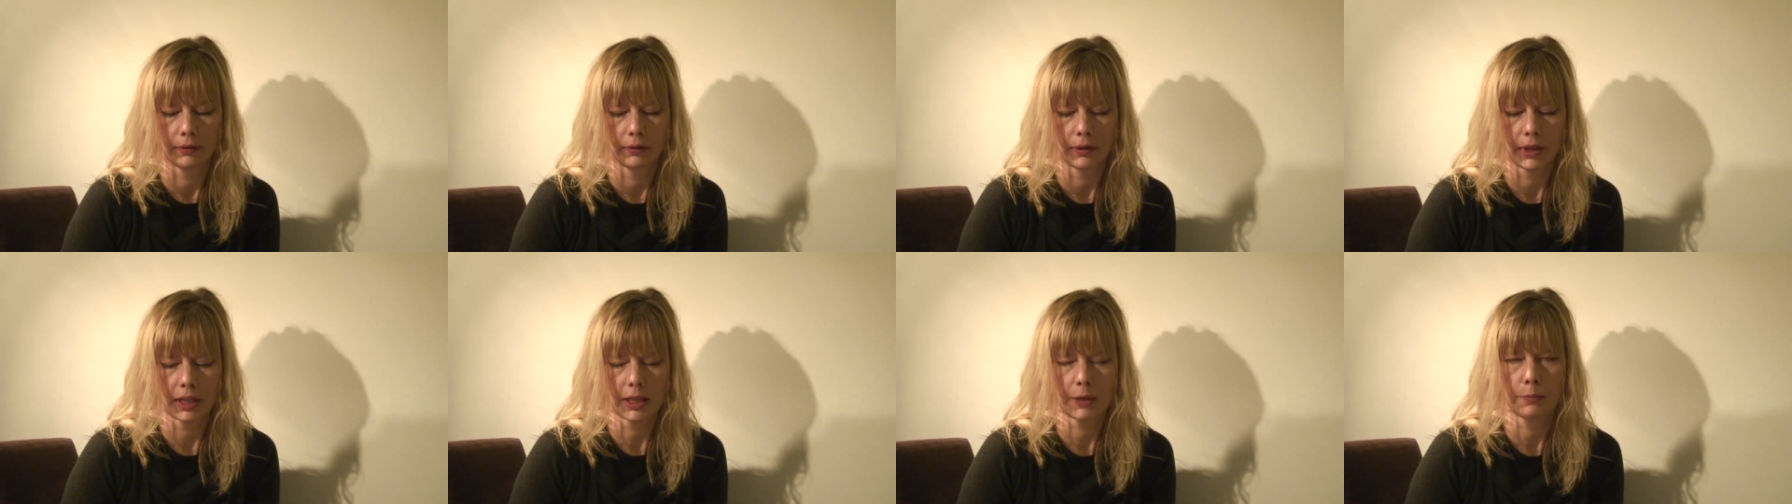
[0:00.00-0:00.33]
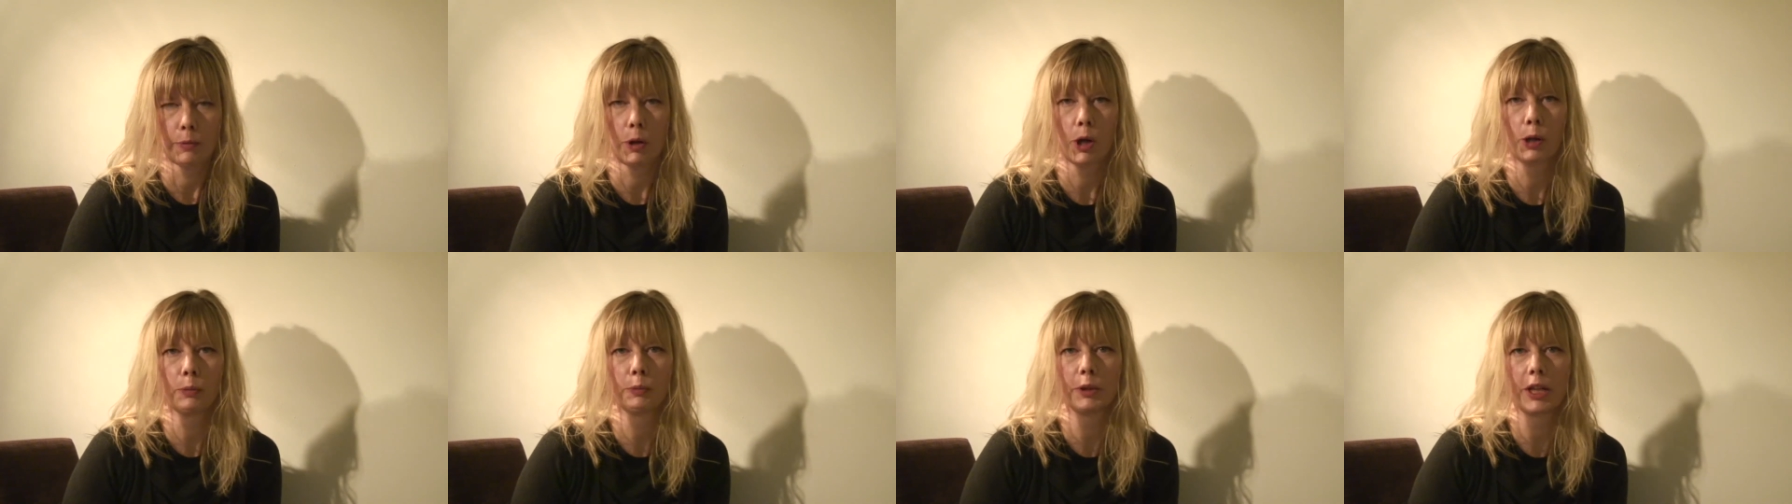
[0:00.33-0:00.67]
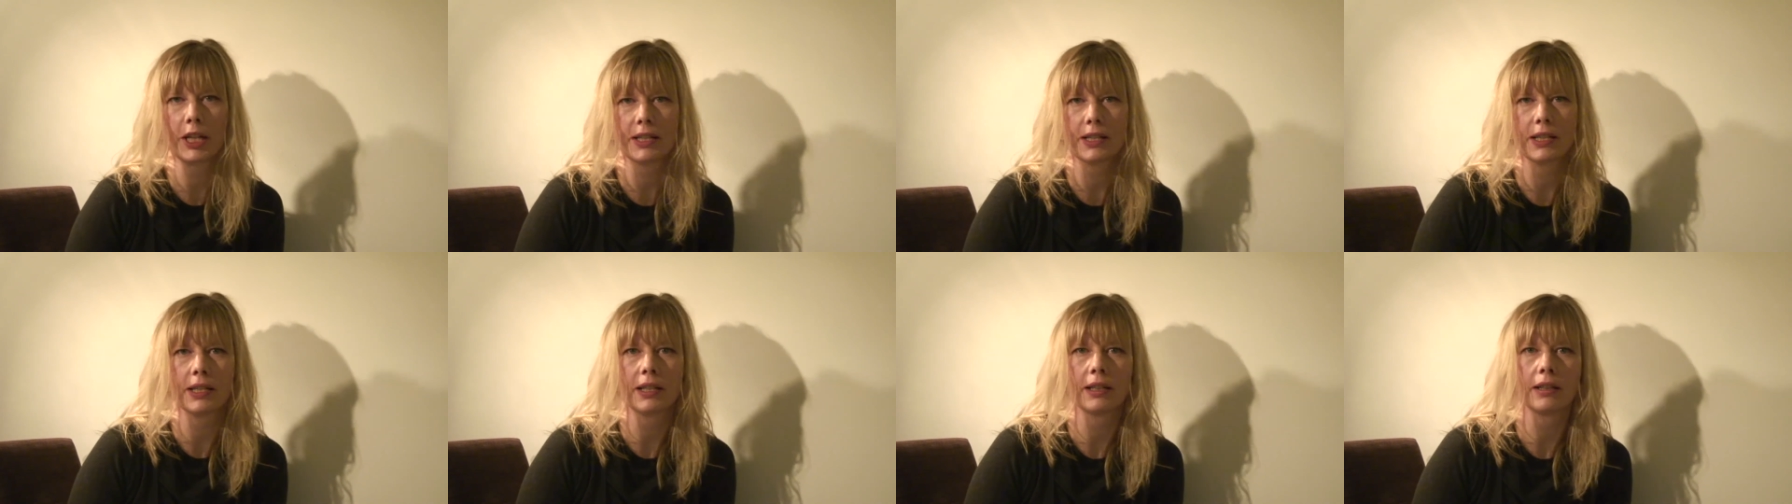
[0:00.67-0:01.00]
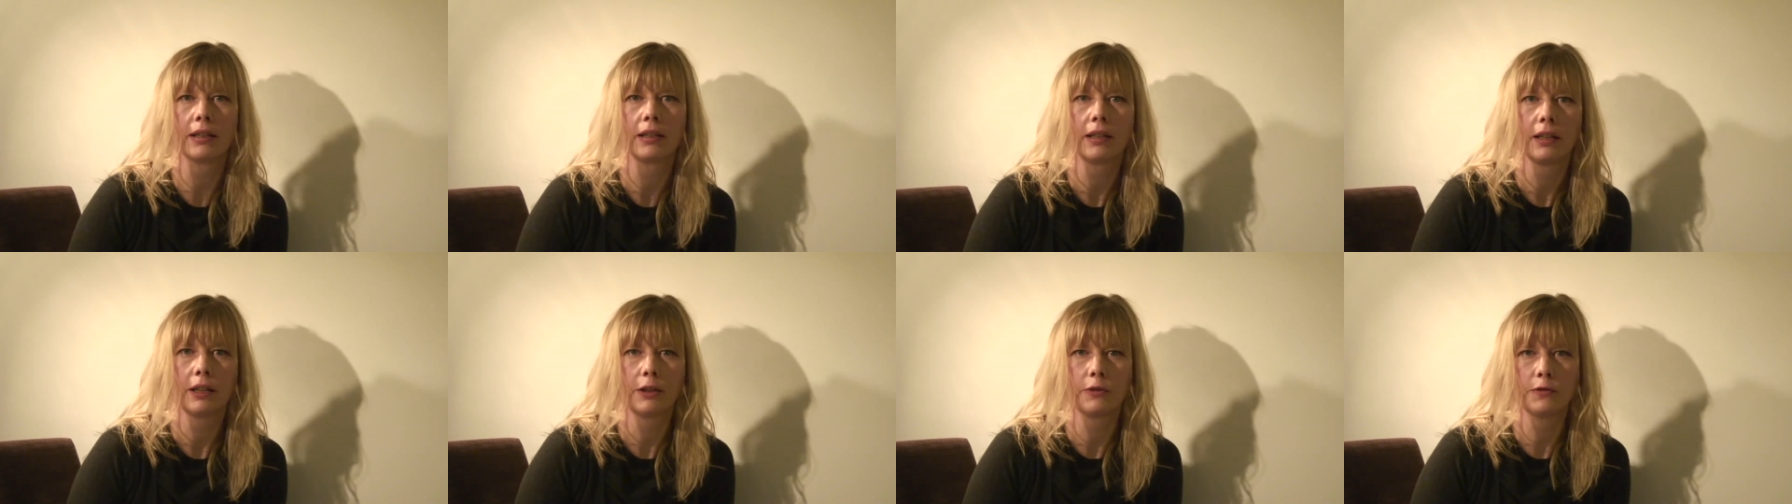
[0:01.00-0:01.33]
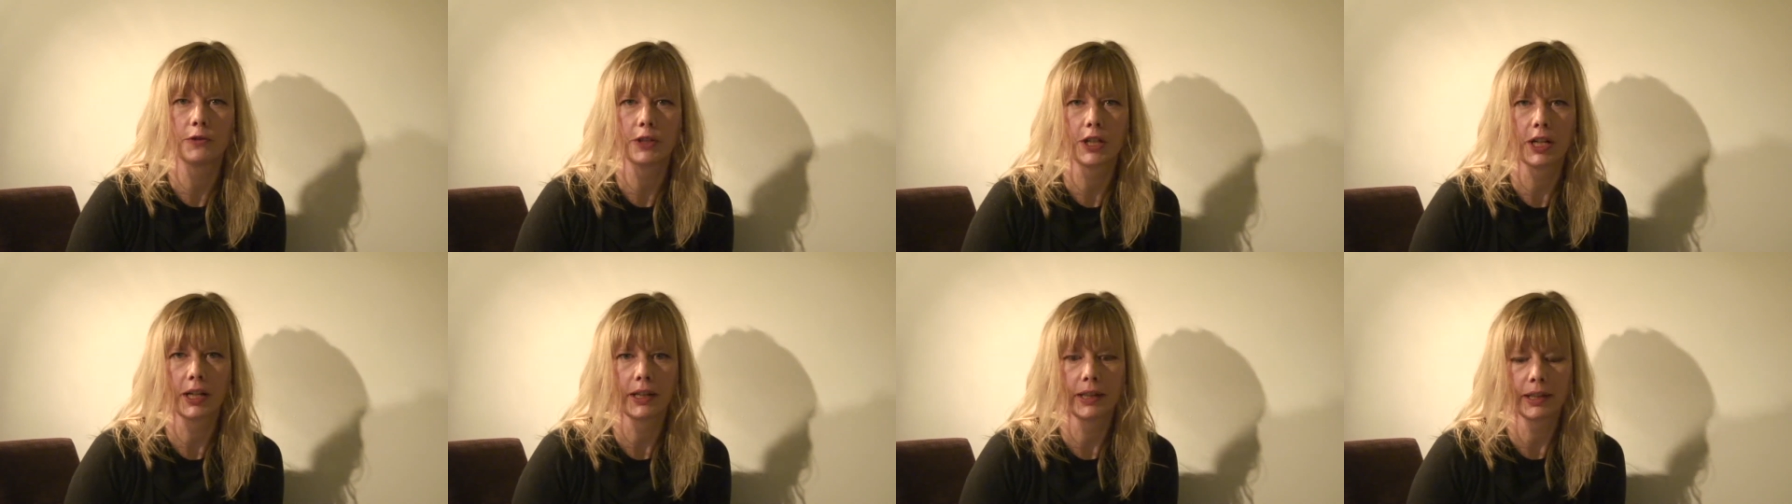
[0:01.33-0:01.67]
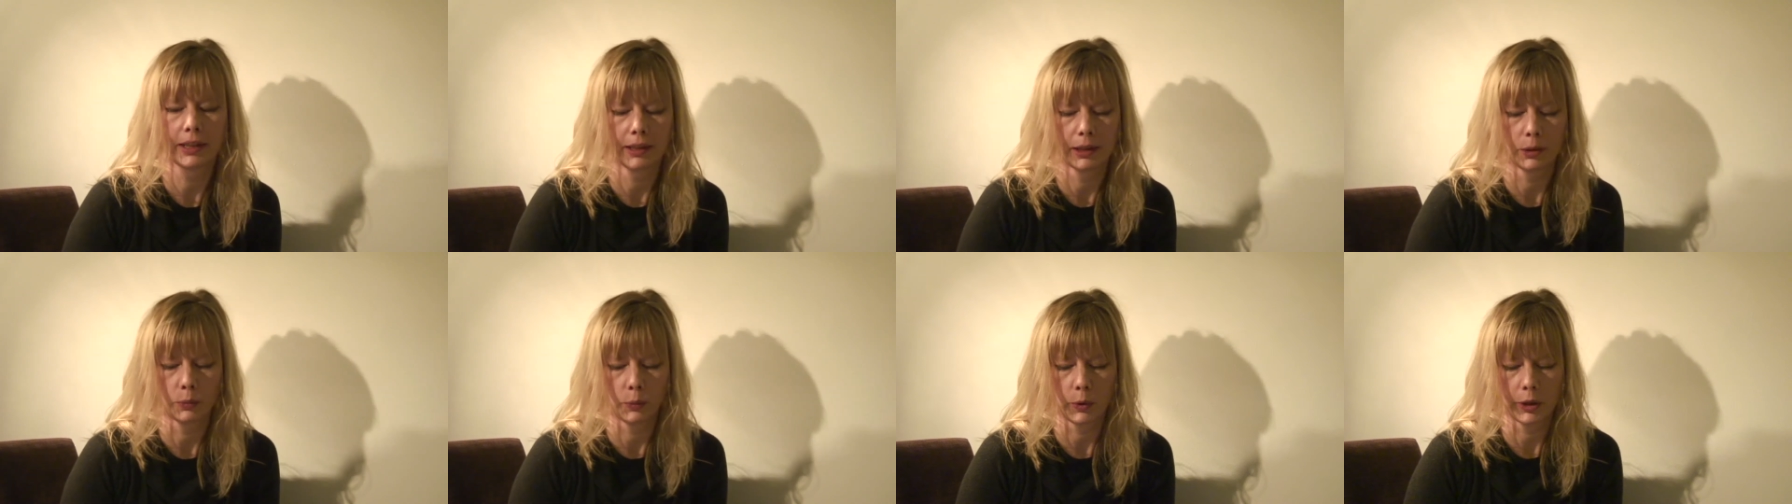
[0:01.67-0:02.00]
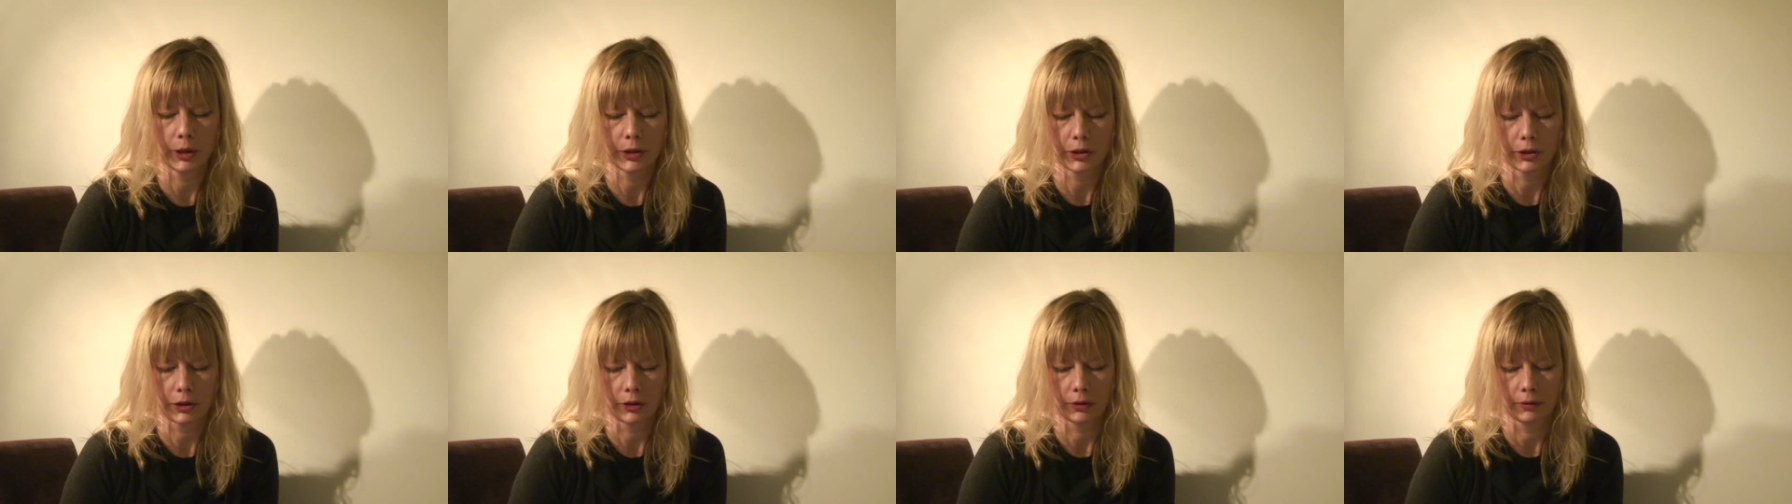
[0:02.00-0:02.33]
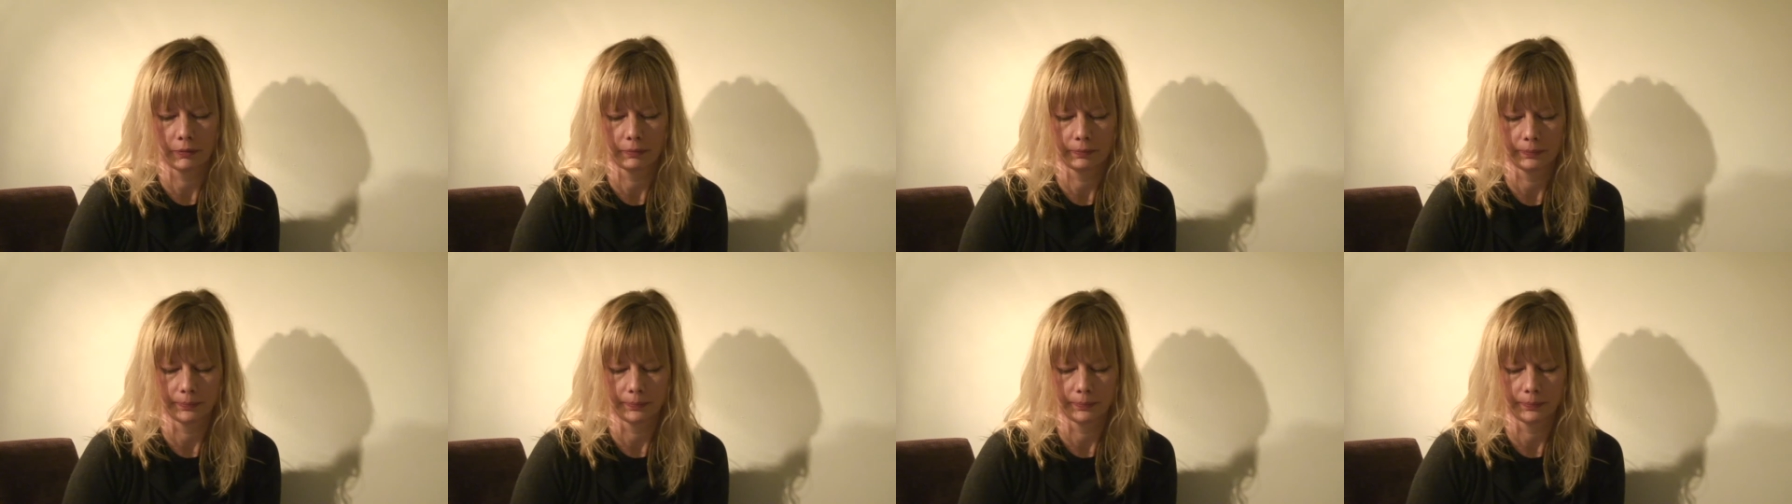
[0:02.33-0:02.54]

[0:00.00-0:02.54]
A small blessing of dying in winter.